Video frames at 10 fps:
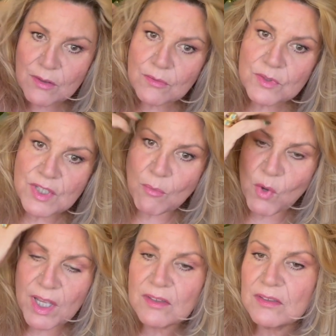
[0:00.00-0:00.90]

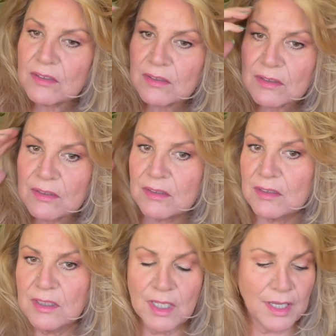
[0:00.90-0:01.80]
somewhat,
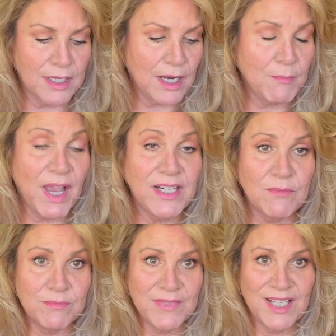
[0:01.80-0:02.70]
and I
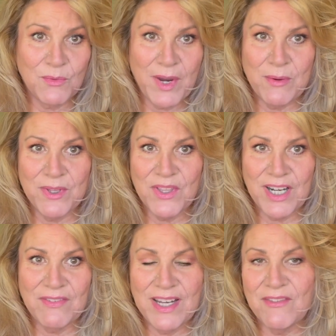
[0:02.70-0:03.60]
might get away with not
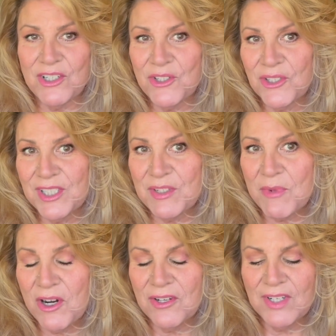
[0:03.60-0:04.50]
even having to curl it
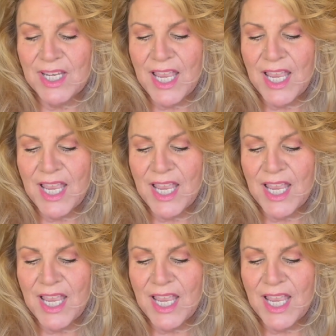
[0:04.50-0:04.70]
tomorrow.